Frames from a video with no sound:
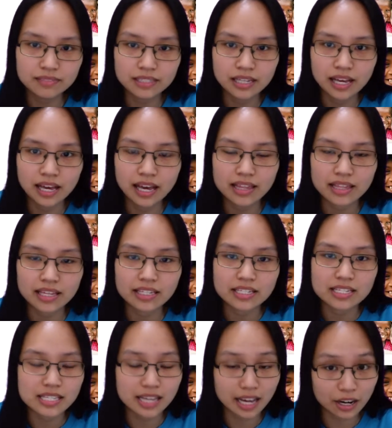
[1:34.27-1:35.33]
and then the
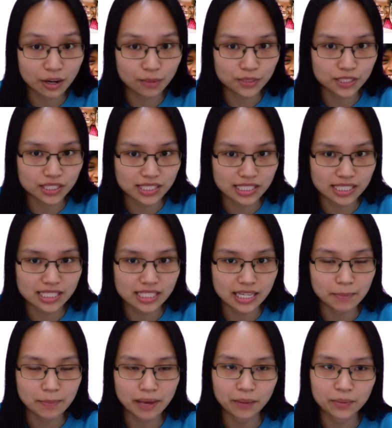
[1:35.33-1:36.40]
second option is
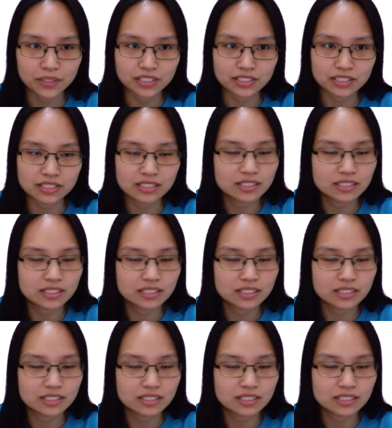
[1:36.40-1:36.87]
Impact Widgets.